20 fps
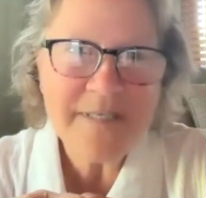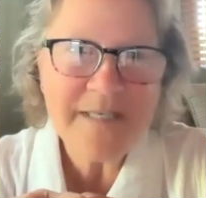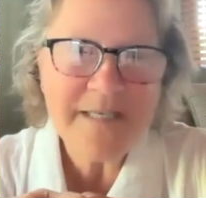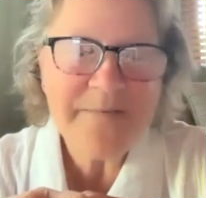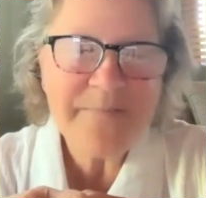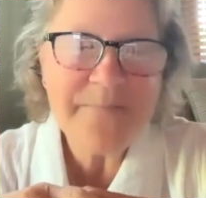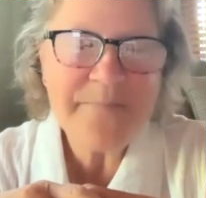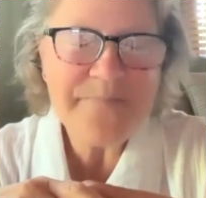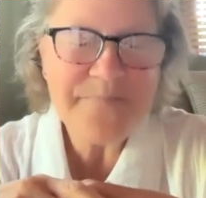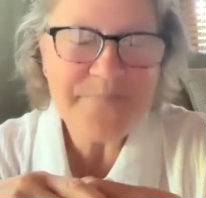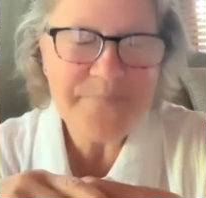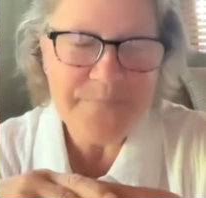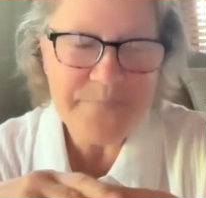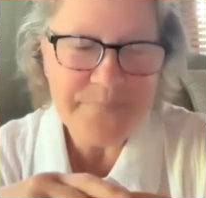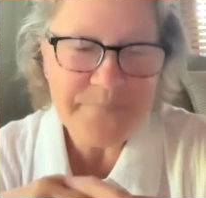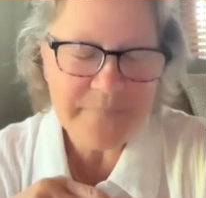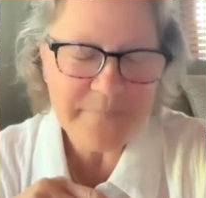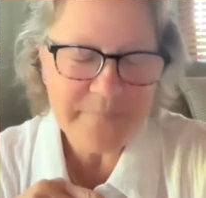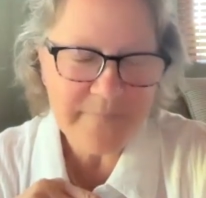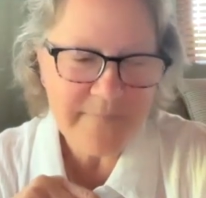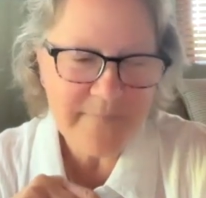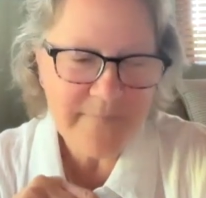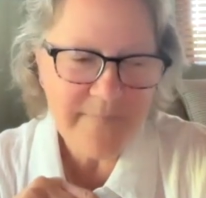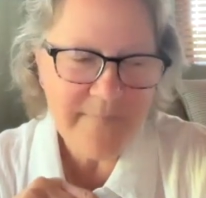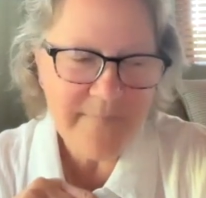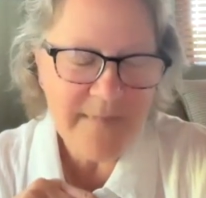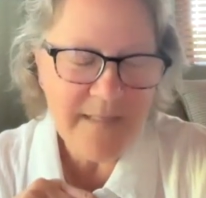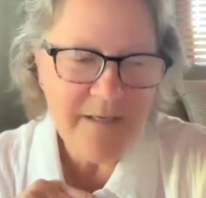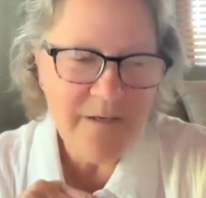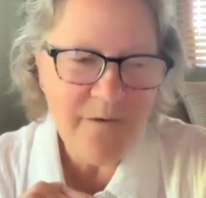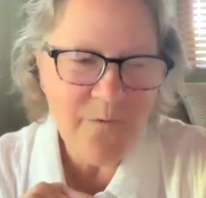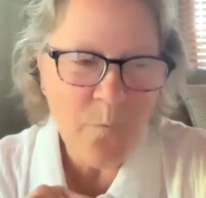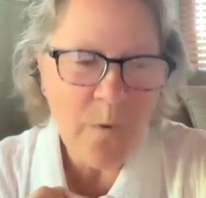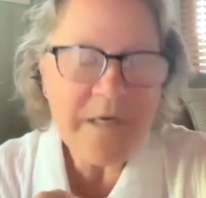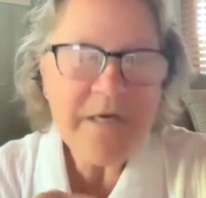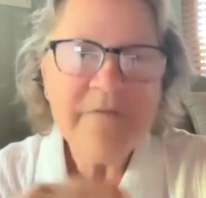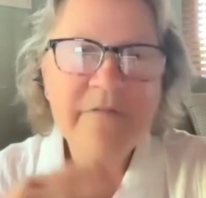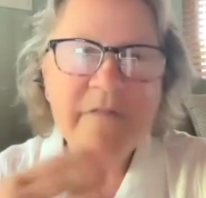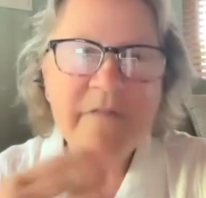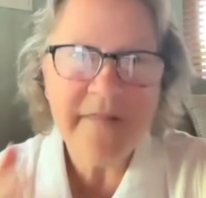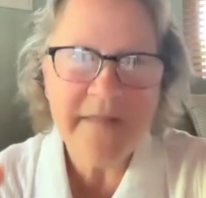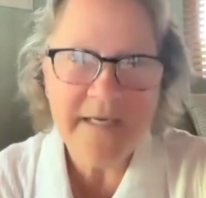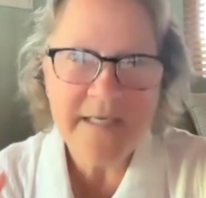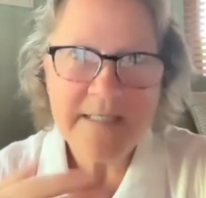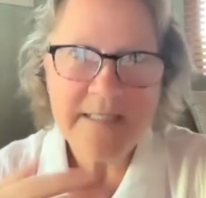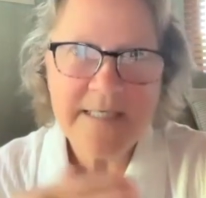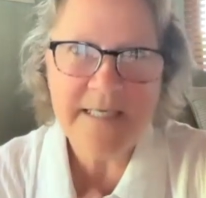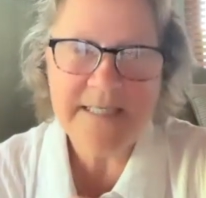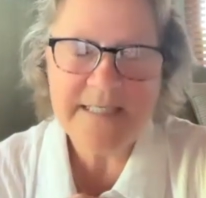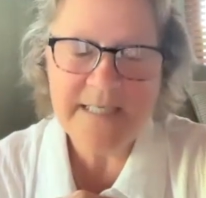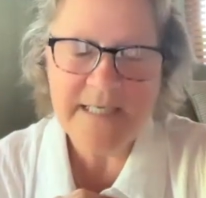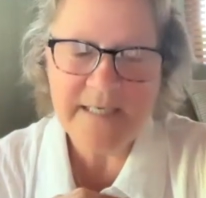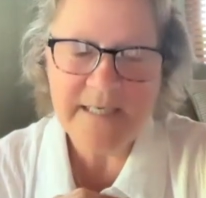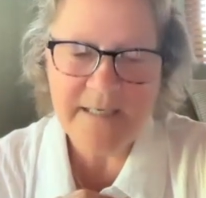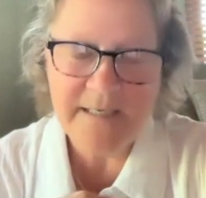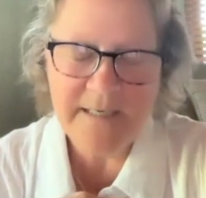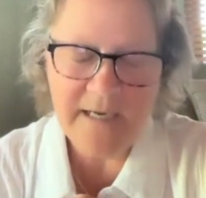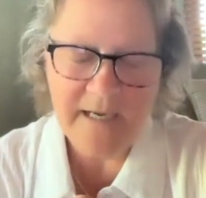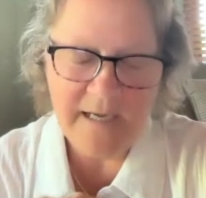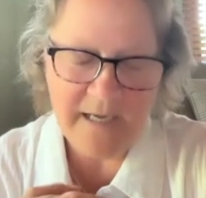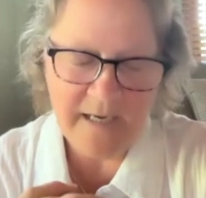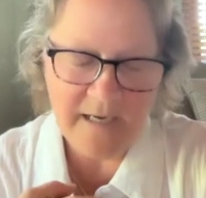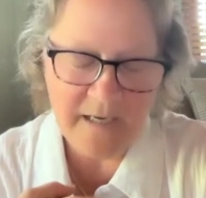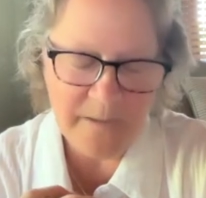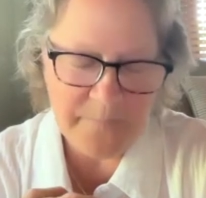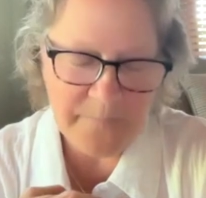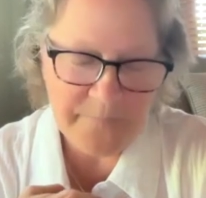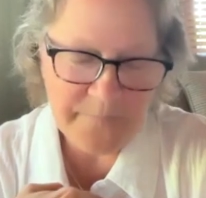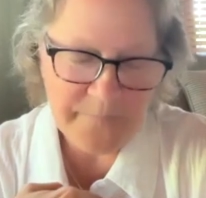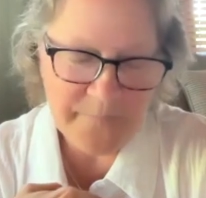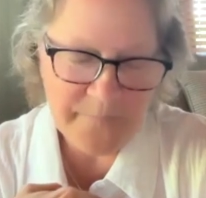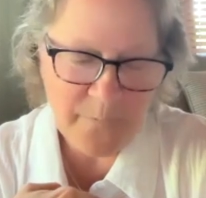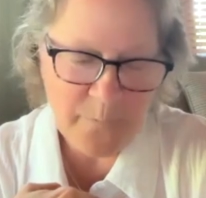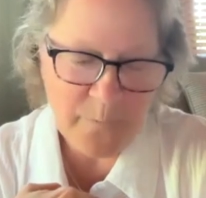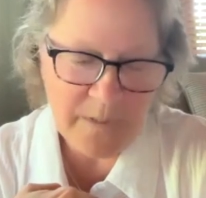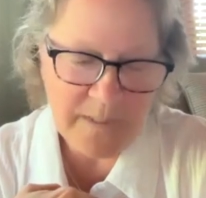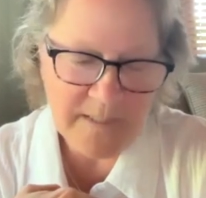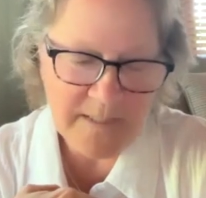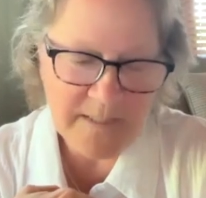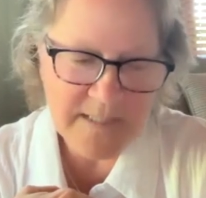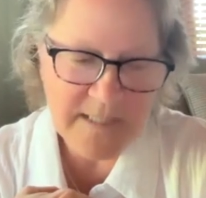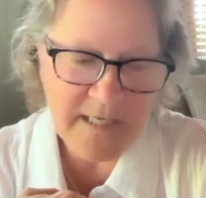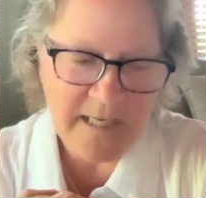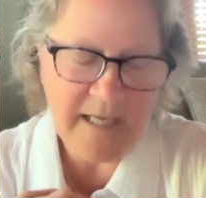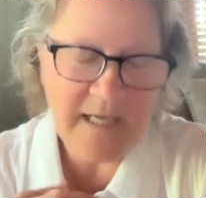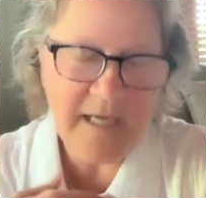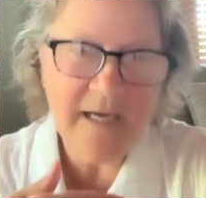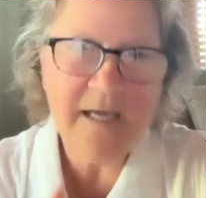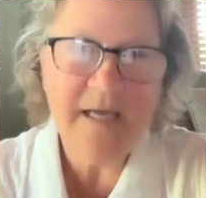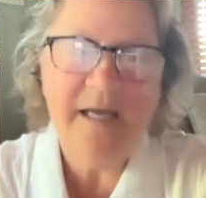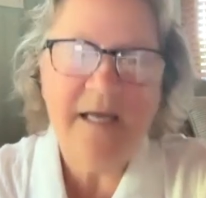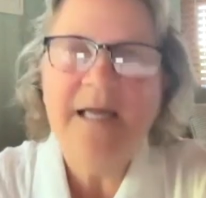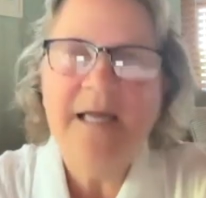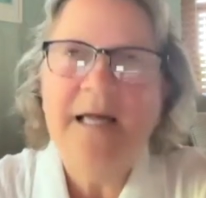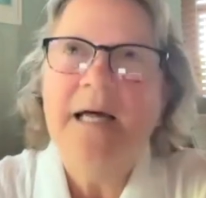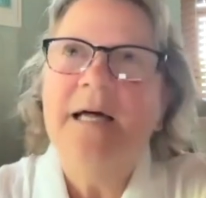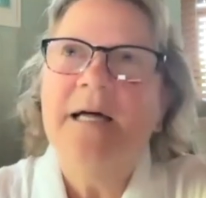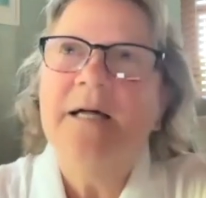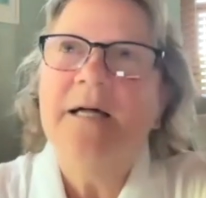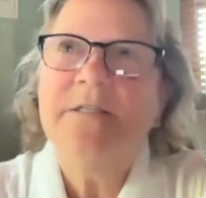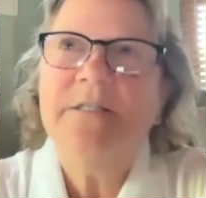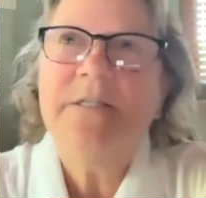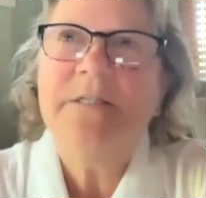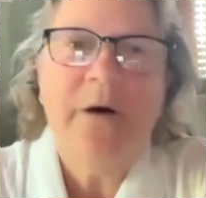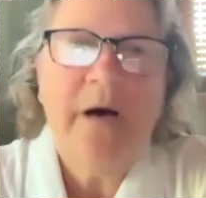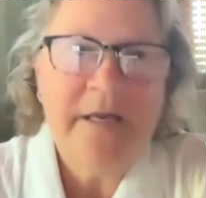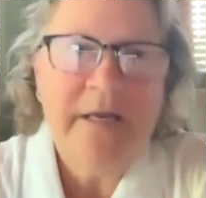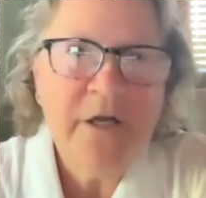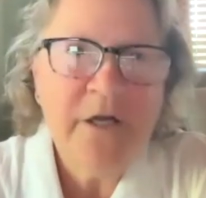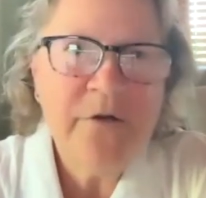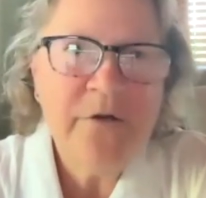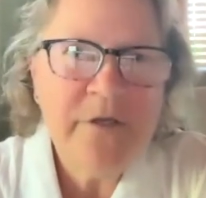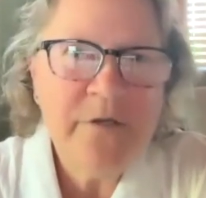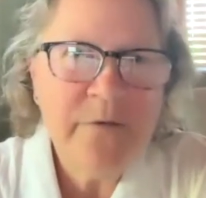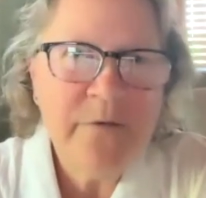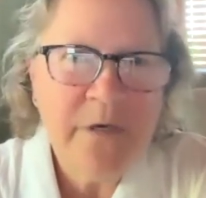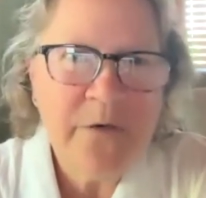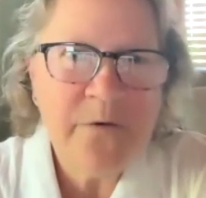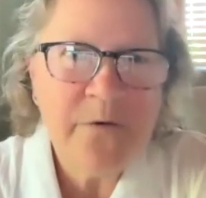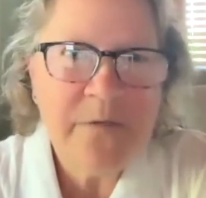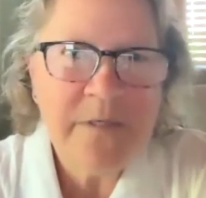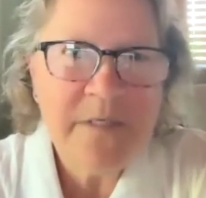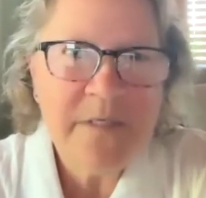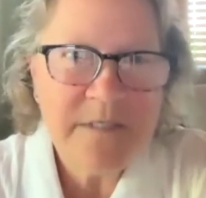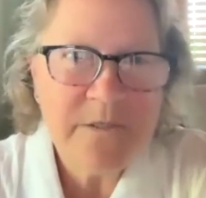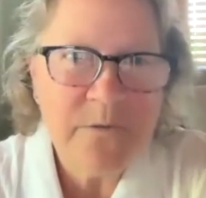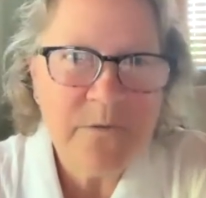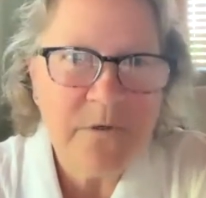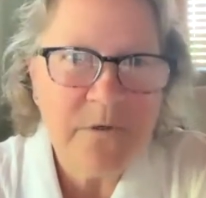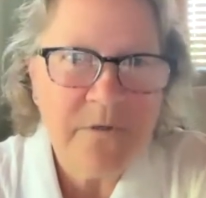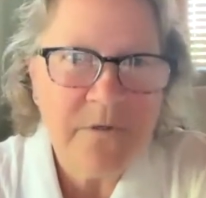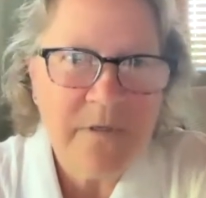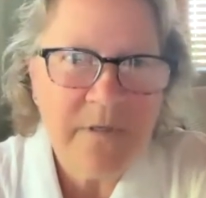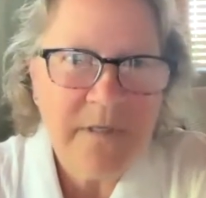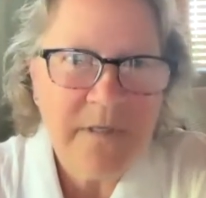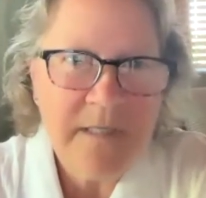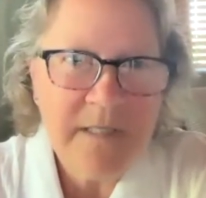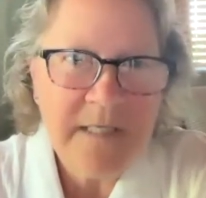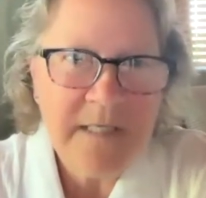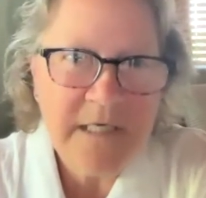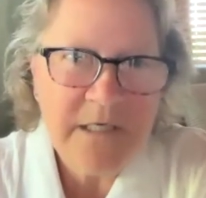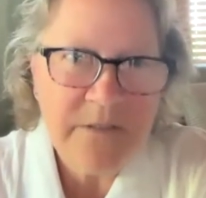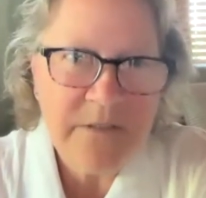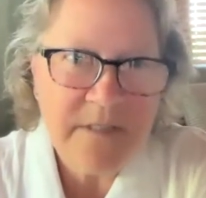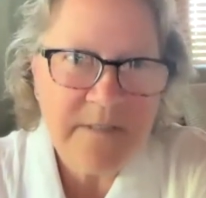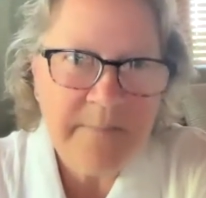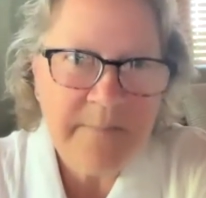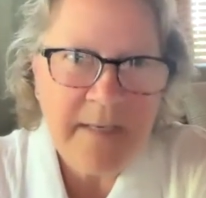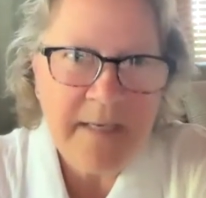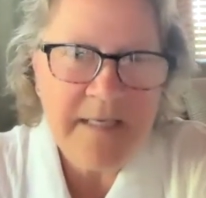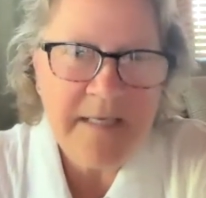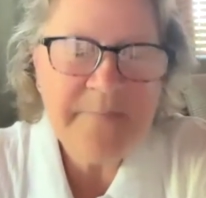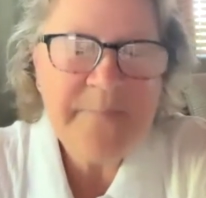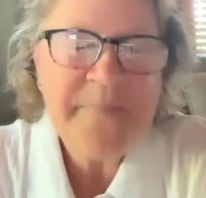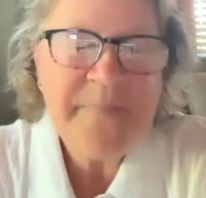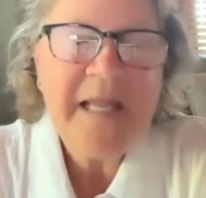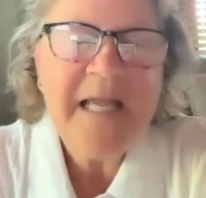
And one of the things I did um, was I, so I know you know Azul Liguzaman.